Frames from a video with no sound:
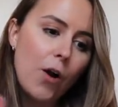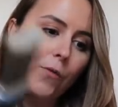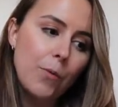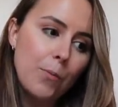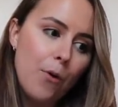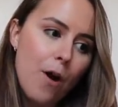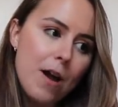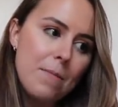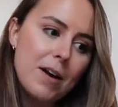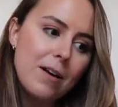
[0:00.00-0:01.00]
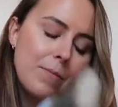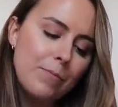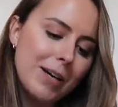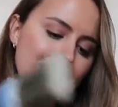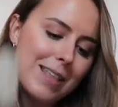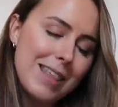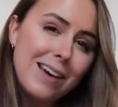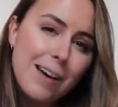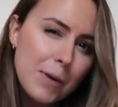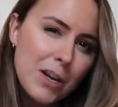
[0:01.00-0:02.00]
of the primer, because I
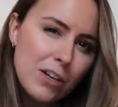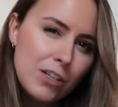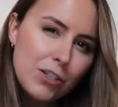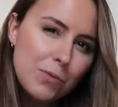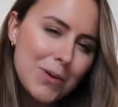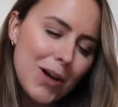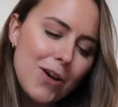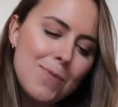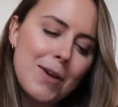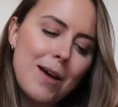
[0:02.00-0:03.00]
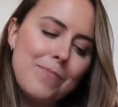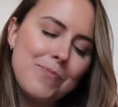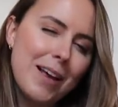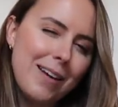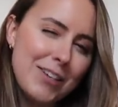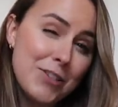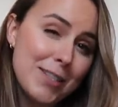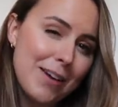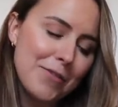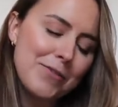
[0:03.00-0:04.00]
think I'm only gonna do one coat there. Let's just
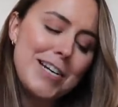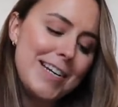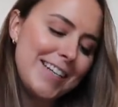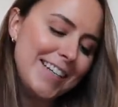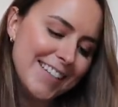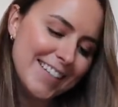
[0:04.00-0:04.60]
have a read.